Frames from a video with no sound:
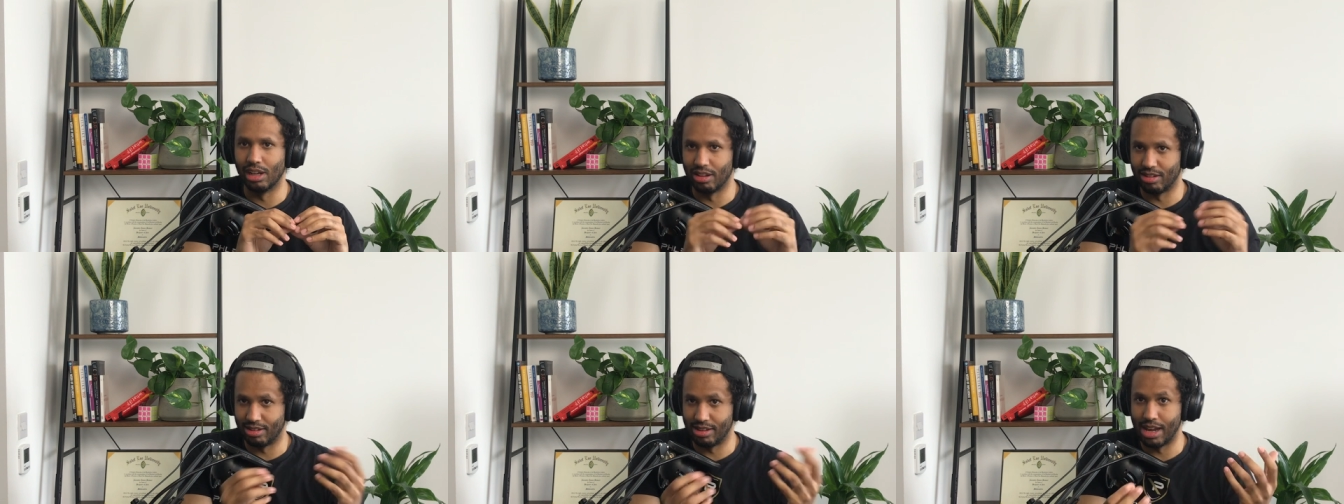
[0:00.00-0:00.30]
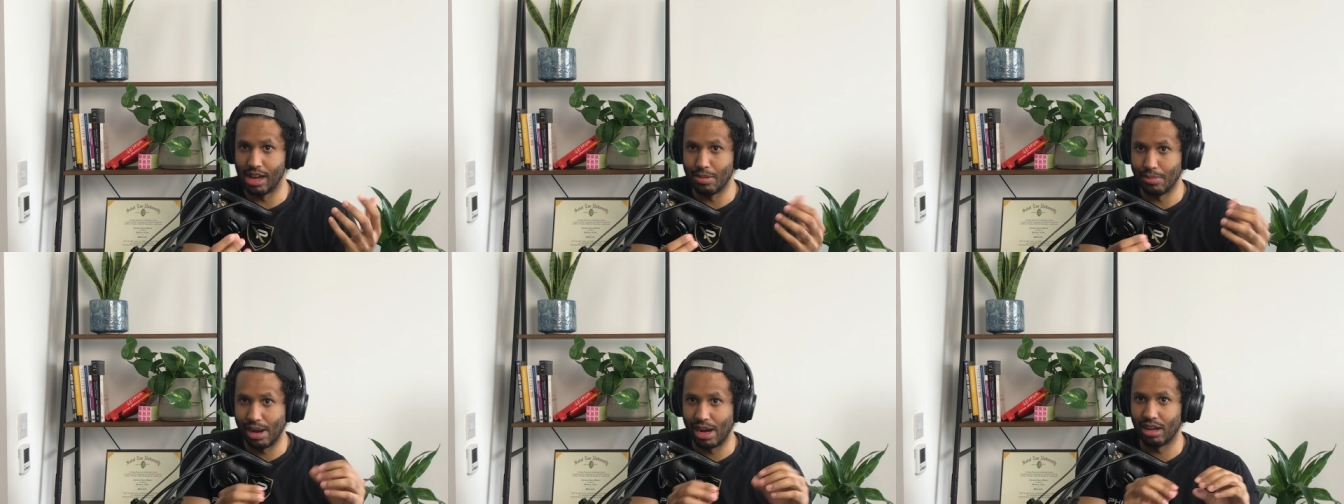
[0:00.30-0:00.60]
and it's
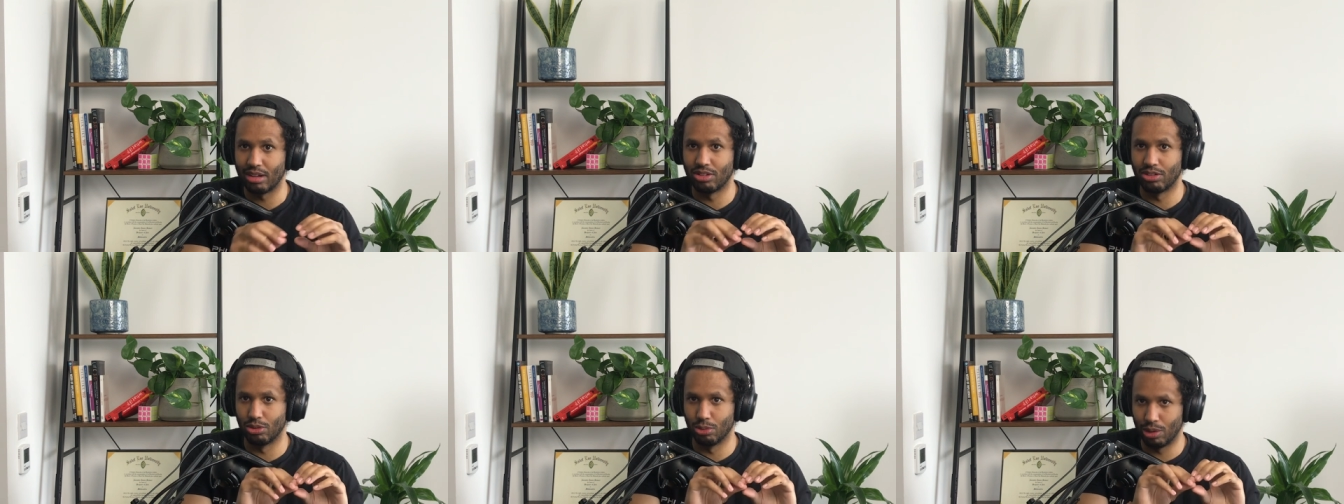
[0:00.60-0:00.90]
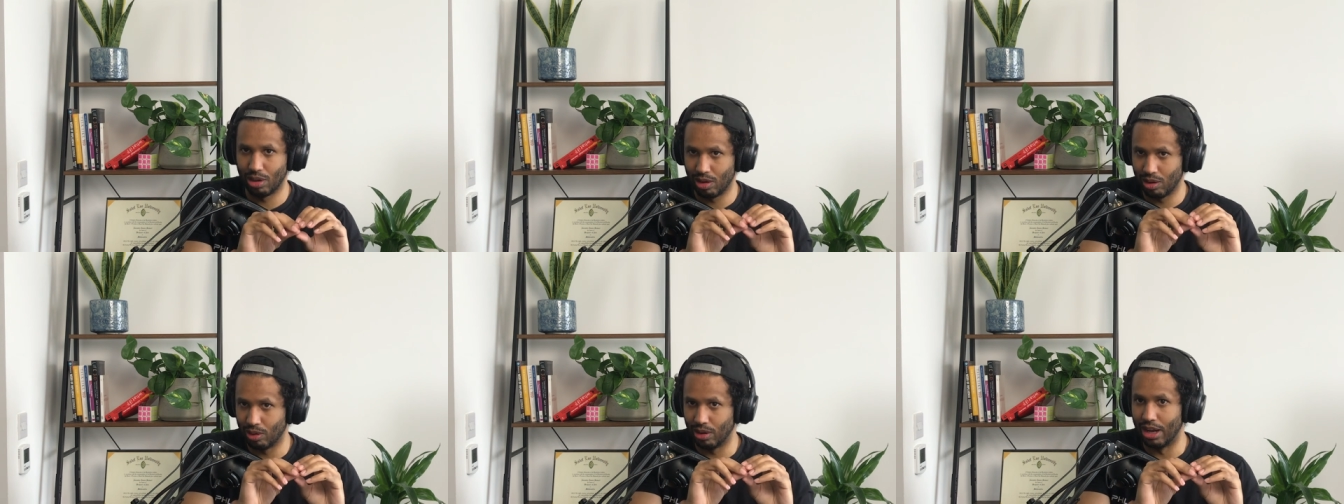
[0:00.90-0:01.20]
the Air Max as
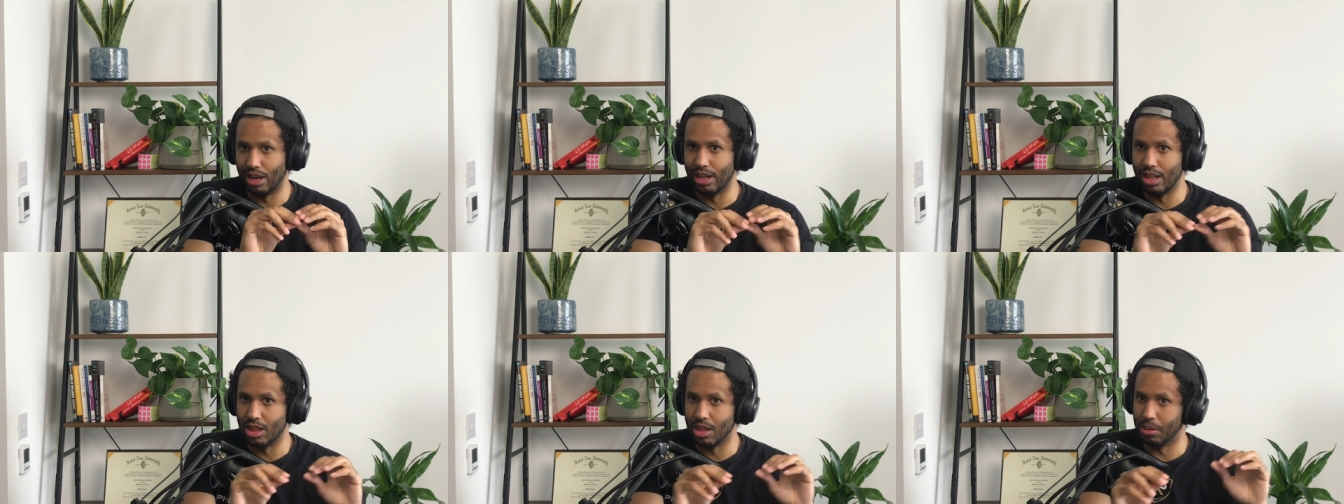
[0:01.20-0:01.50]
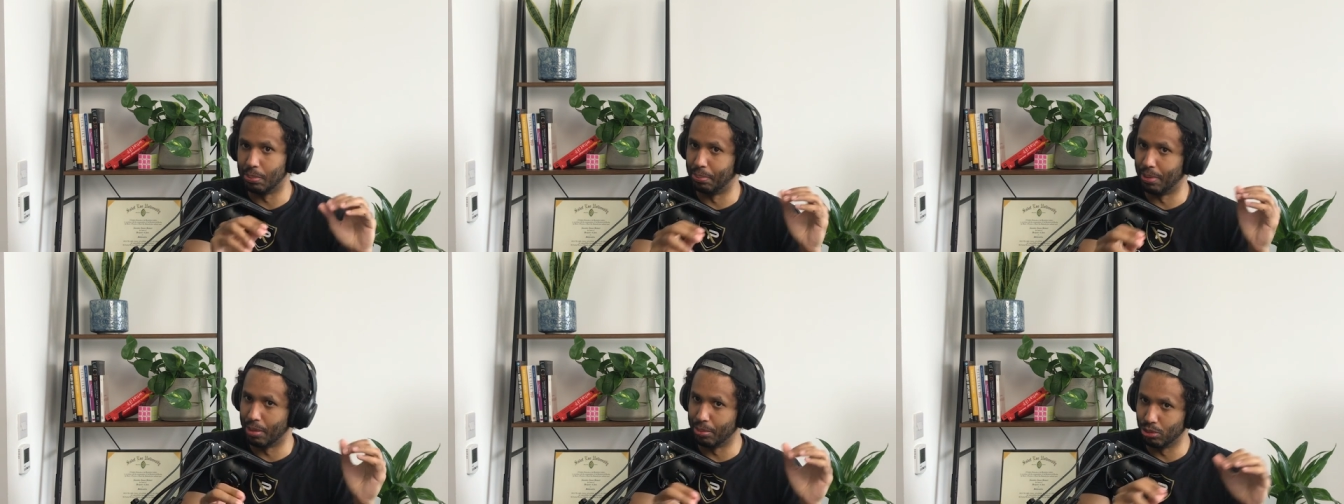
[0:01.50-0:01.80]
well, and in
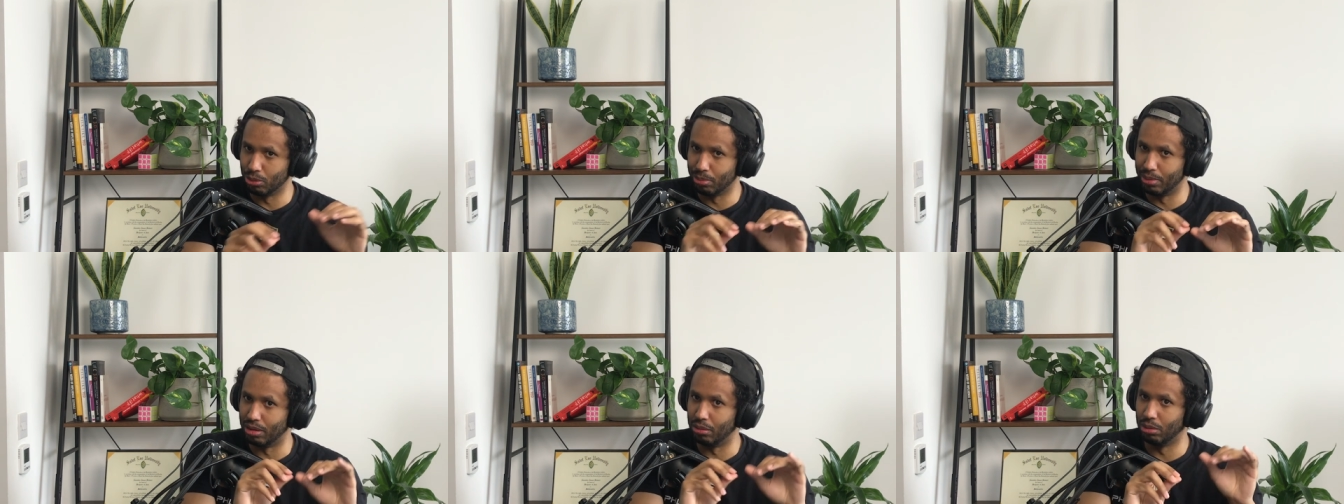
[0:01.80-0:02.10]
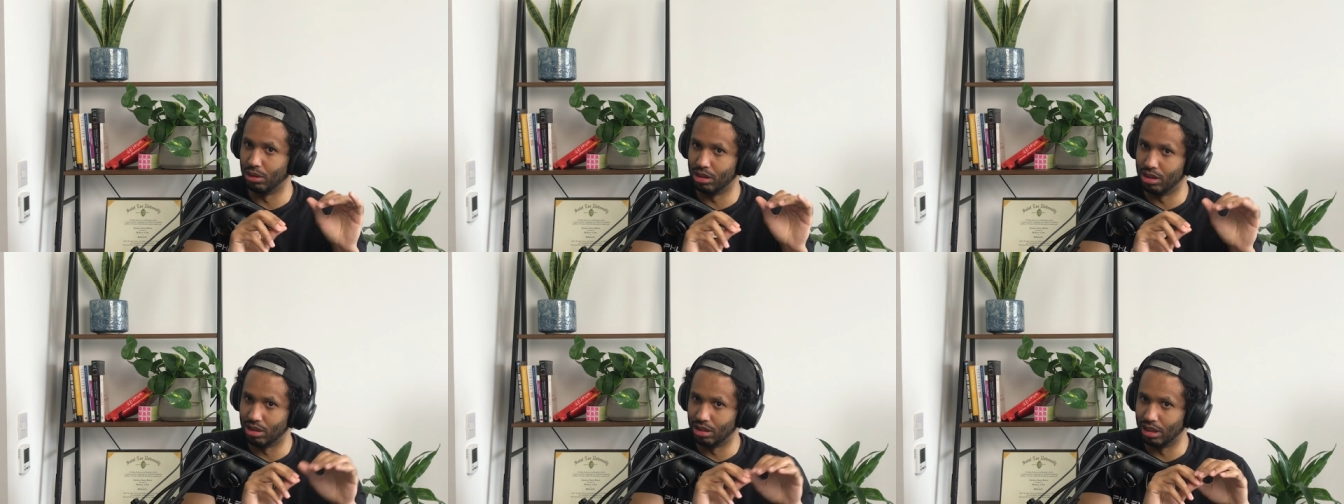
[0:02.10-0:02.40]
the bubble bit
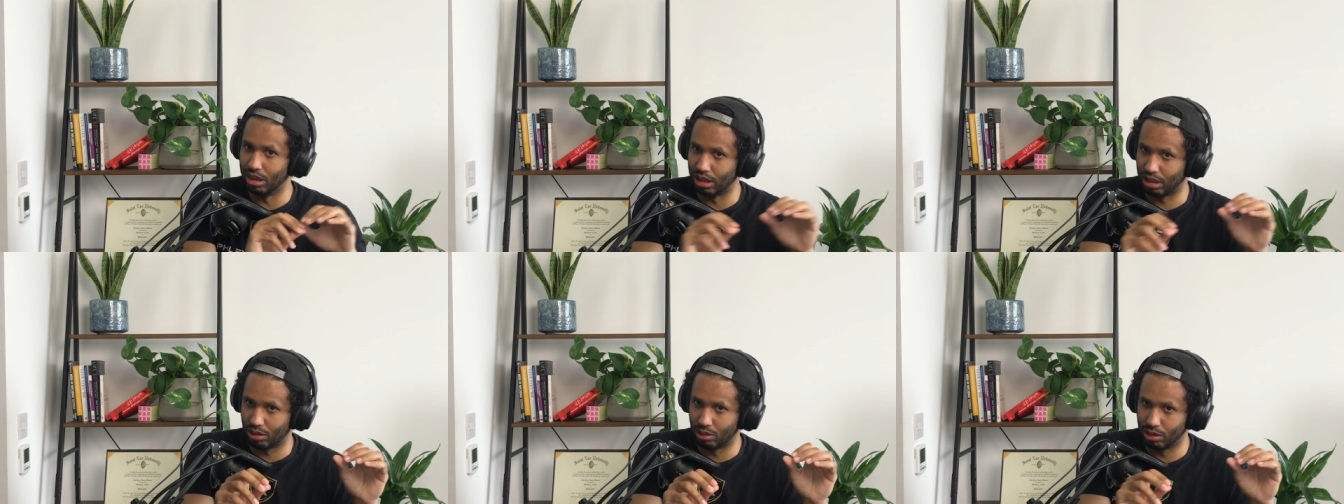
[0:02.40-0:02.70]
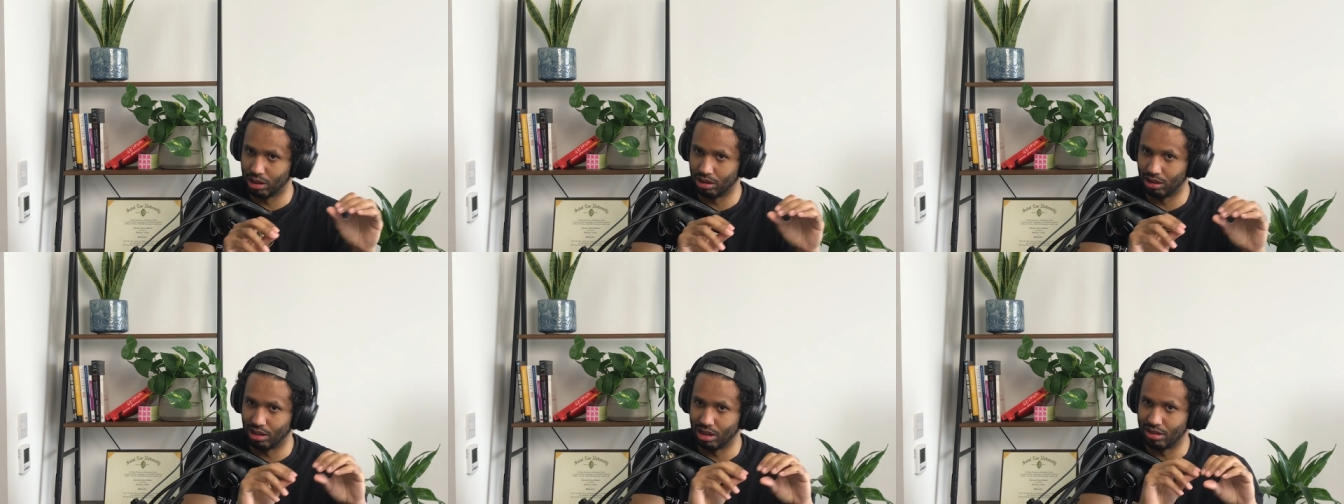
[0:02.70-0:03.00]
with the
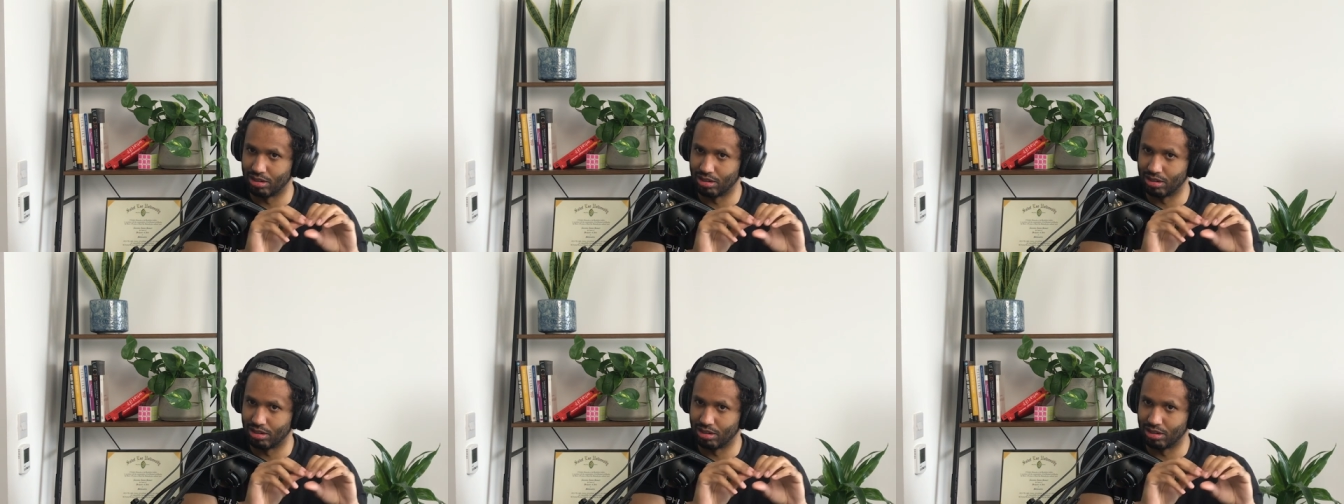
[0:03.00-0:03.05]
liquid,